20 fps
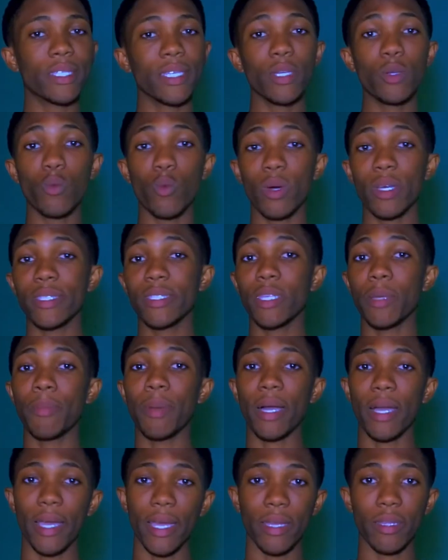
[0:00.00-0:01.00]
take one step
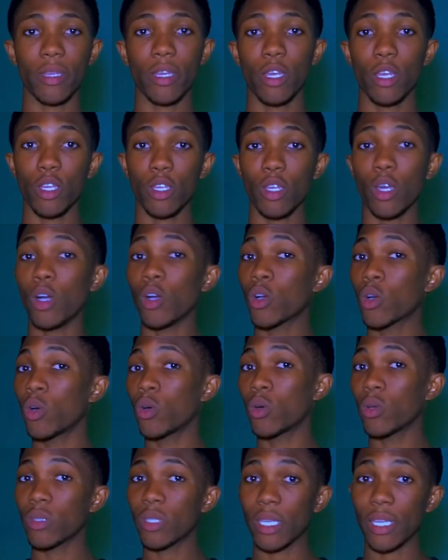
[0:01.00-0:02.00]
ahead. There
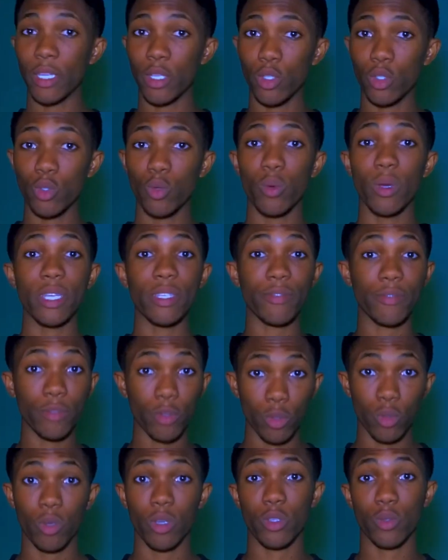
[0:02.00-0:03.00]
goes the US
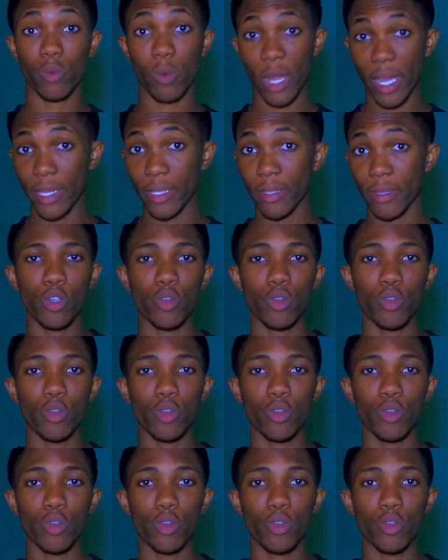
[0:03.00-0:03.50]
viewers, right?